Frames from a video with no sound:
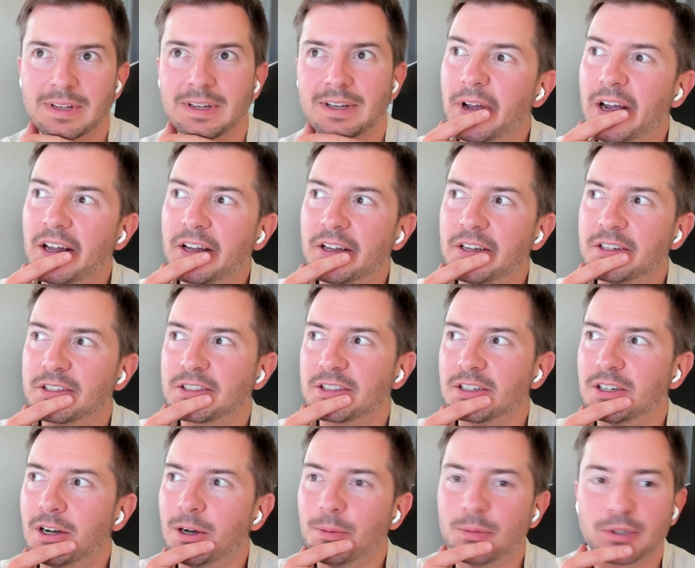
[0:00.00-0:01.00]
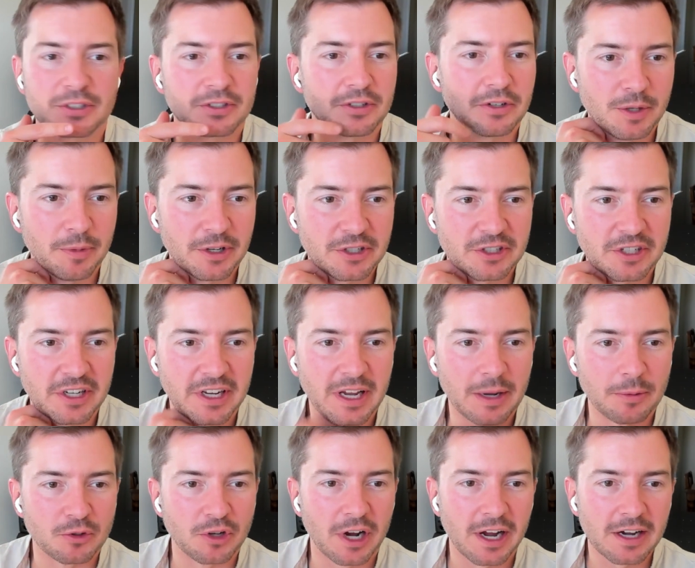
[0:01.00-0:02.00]
Man, it's almost too much to
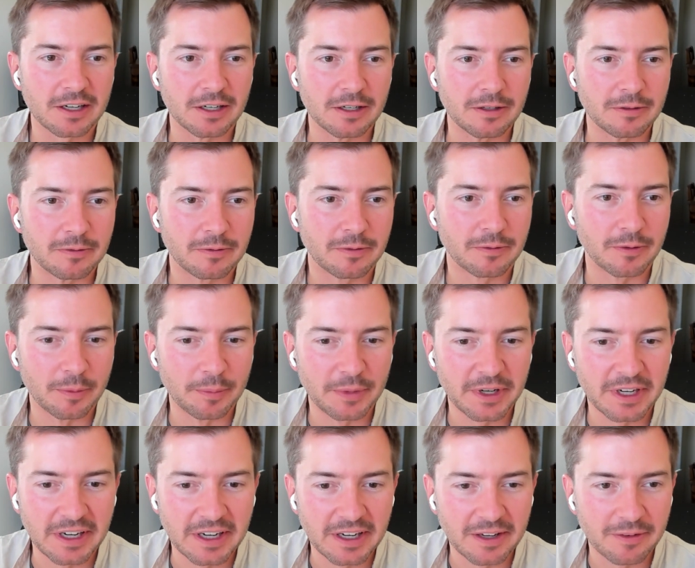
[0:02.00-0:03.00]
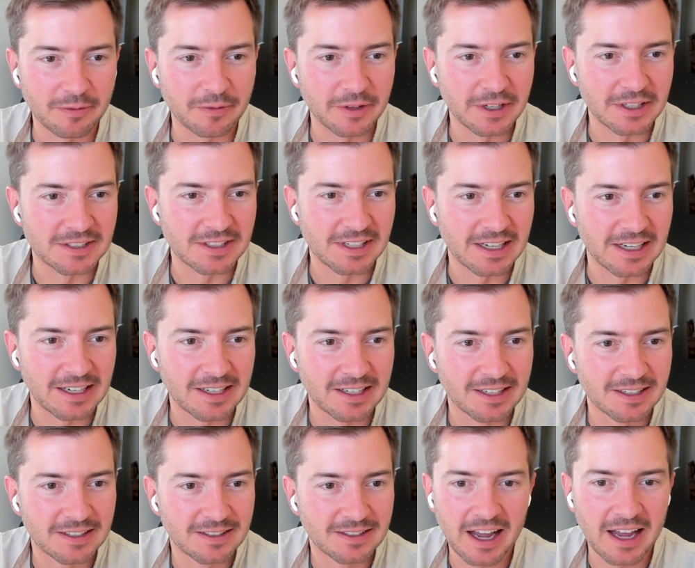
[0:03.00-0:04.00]
keep track of for me, it feels
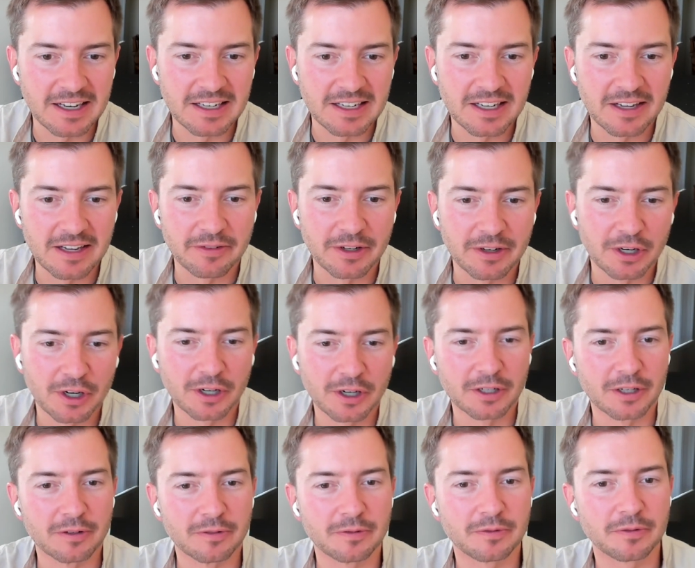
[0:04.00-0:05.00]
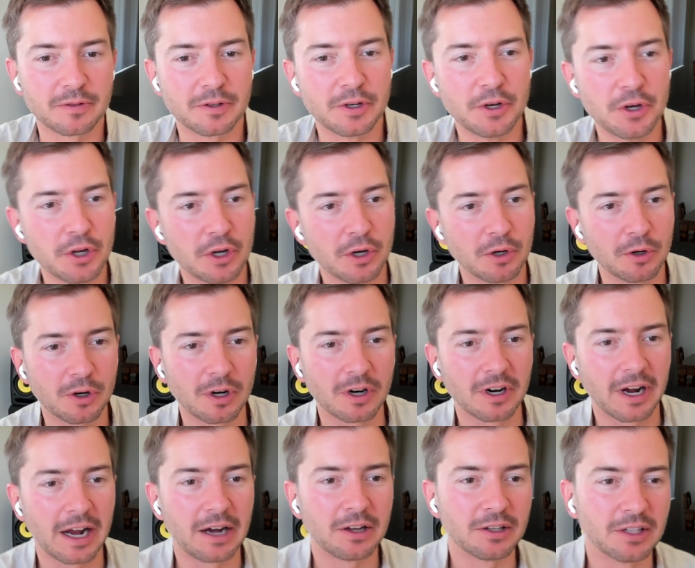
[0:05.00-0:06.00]
like. I hadn't even heard of New
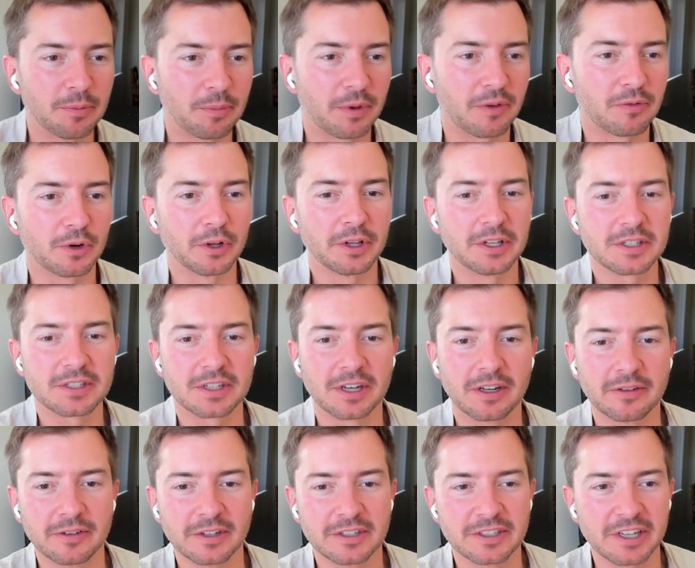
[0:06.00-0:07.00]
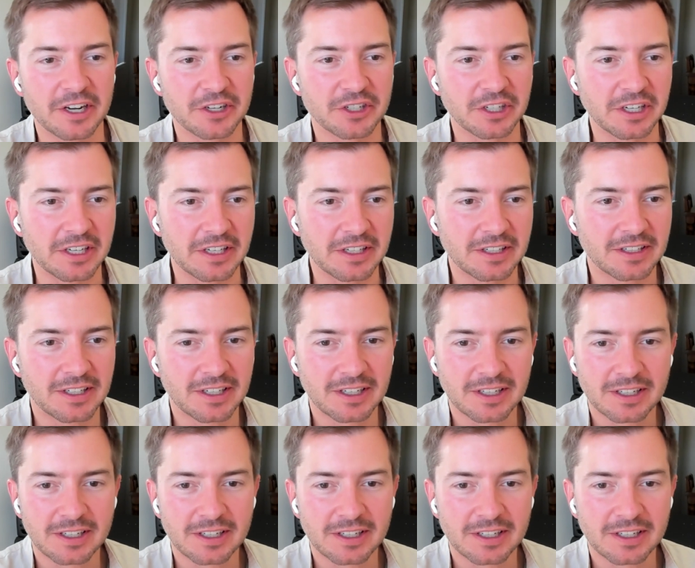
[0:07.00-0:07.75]
or Outlet before this conversation.